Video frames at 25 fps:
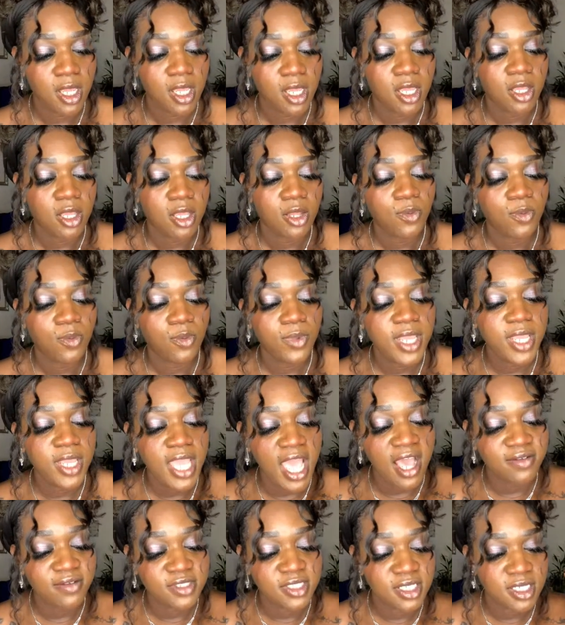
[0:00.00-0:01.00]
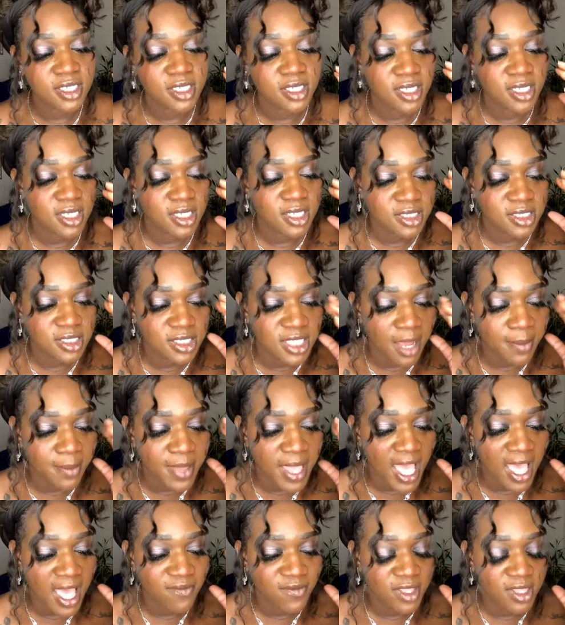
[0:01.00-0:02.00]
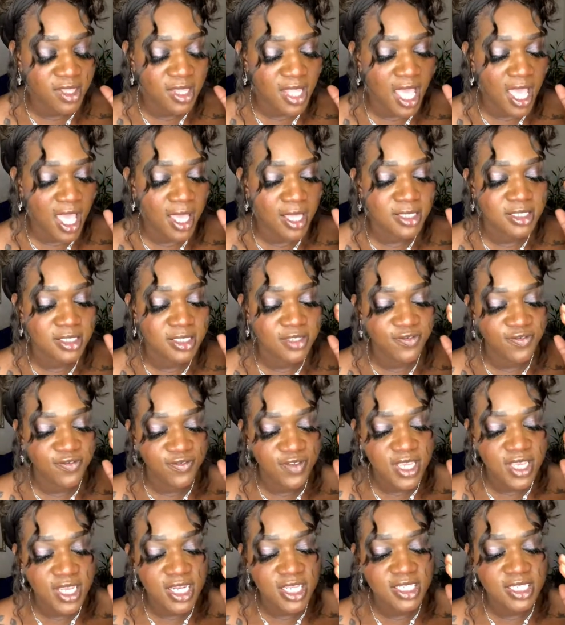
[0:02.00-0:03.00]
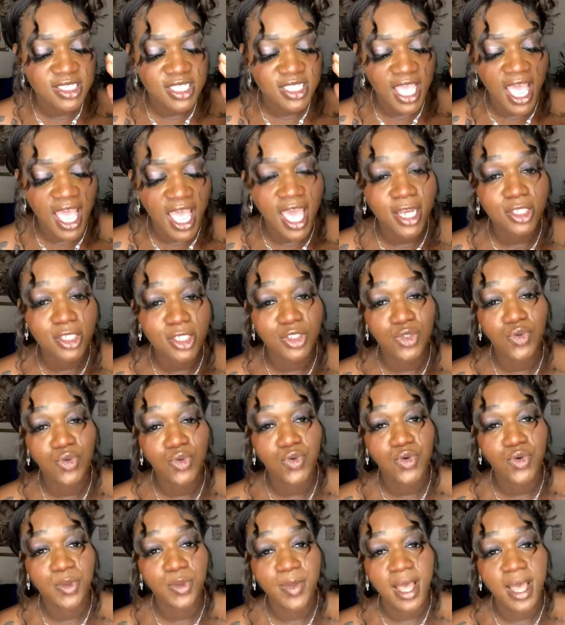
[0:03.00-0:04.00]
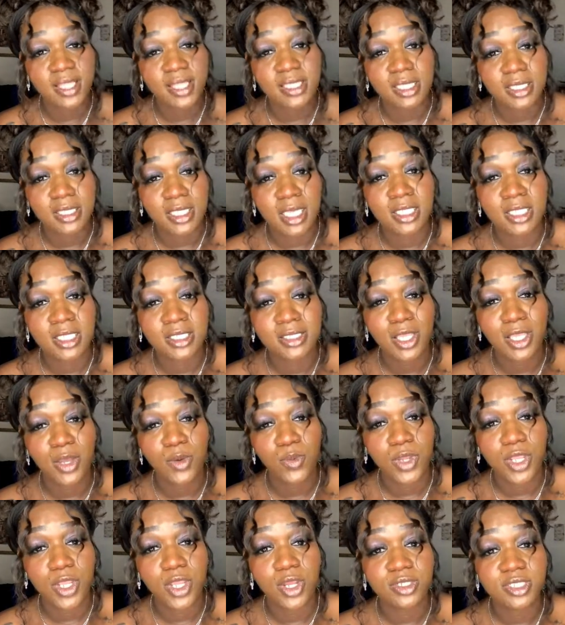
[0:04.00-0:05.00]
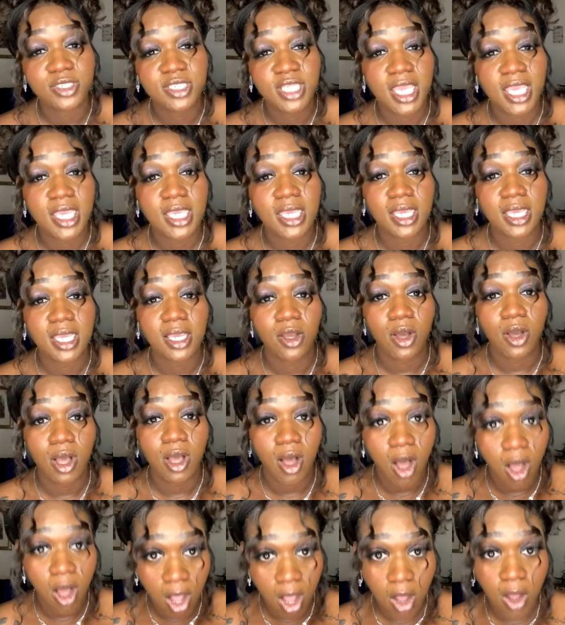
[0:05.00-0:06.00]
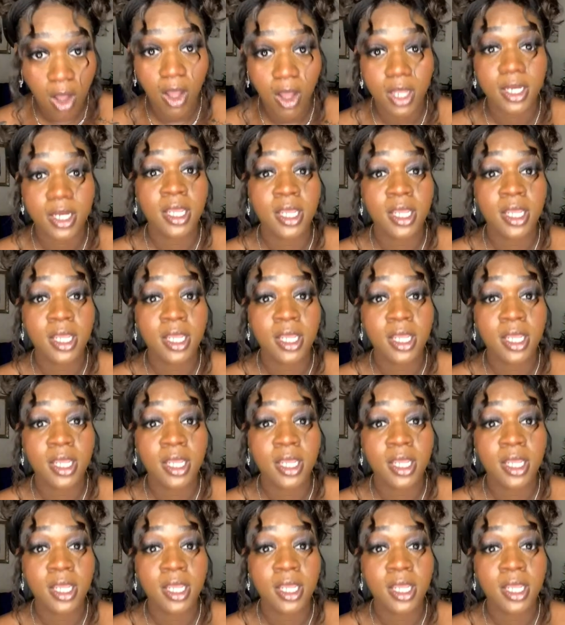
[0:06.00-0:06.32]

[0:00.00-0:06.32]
We have to stop having that defeatist attitude about the things that we are taking on,